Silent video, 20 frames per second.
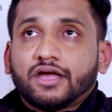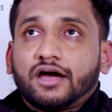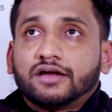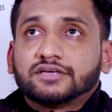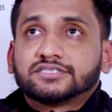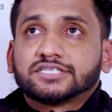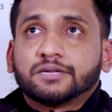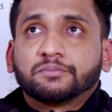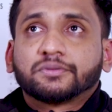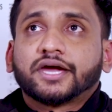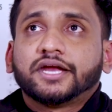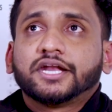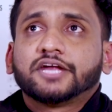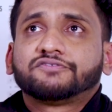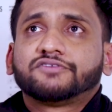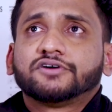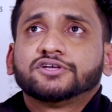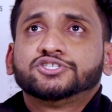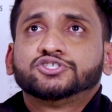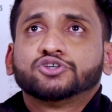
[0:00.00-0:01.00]
And some kind
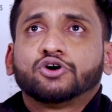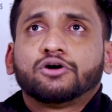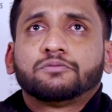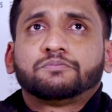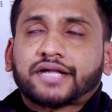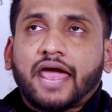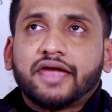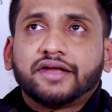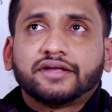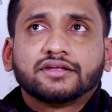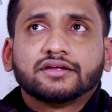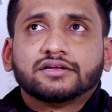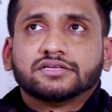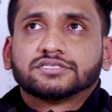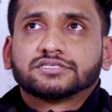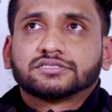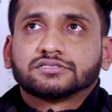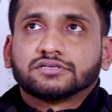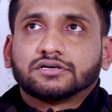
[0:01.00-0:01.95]
of a job titles